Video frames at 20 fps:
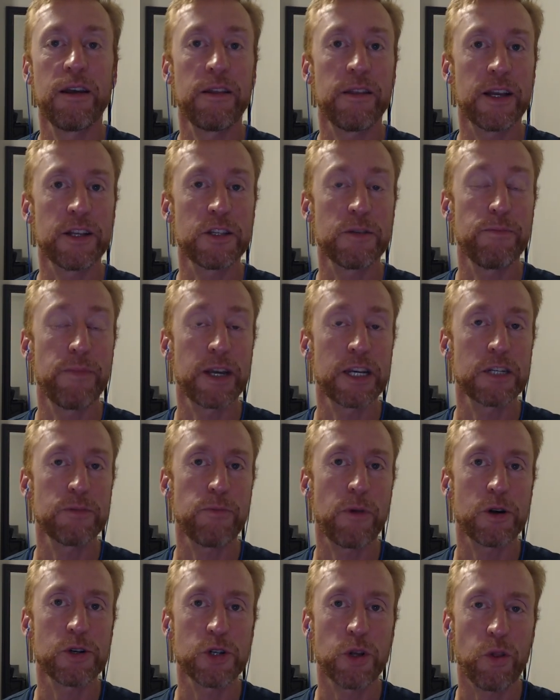That's mixed
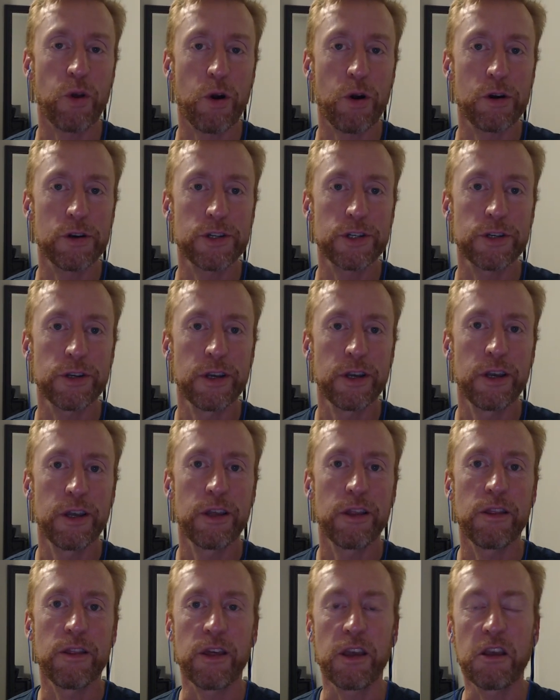martial arts.
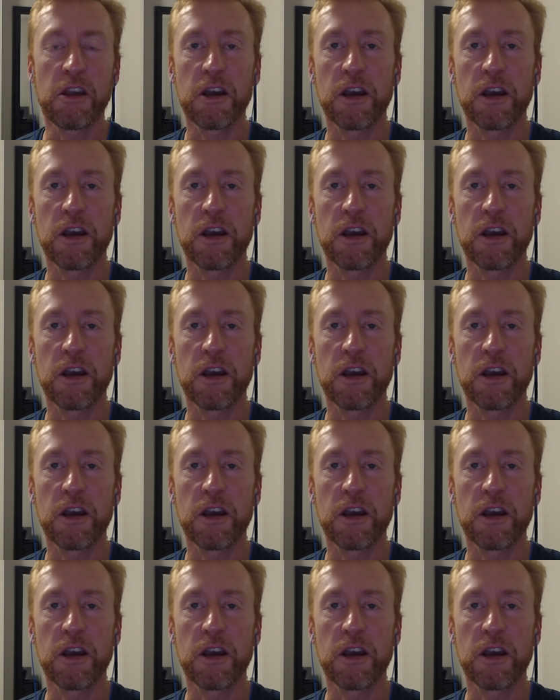Think